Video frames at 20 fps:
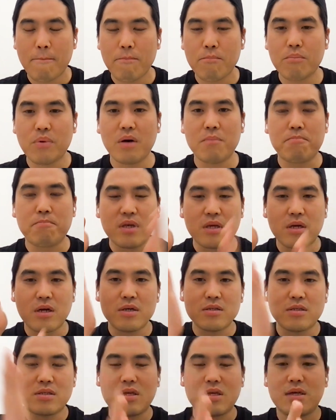but
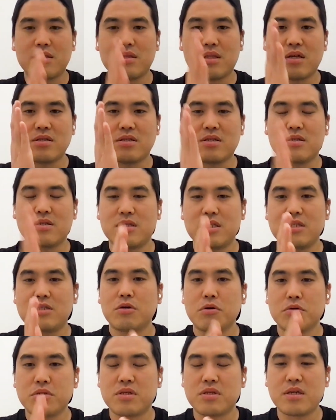because there, there's a
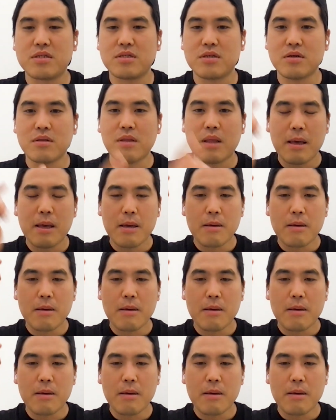dissociation